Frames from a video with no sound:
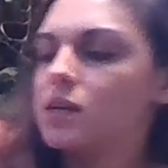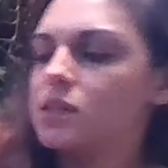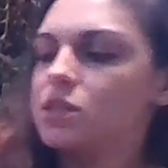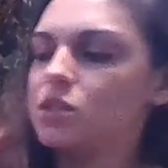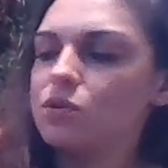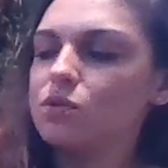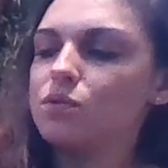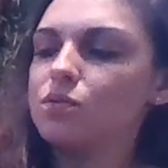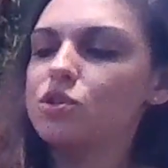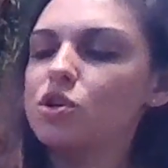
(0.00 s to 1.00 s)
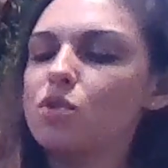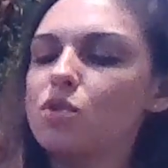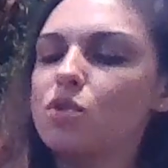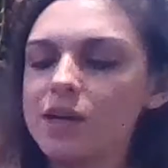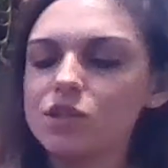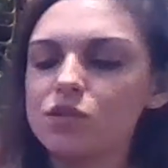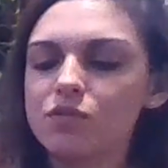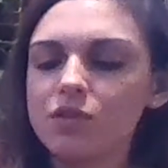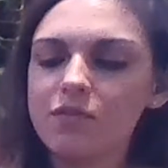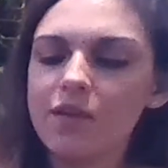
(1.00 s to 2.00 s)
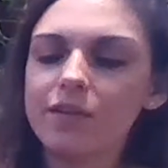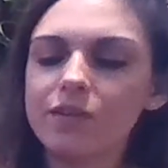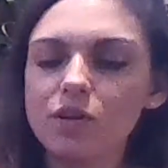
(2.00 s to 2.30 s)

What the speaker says: to show gratitude for the fact that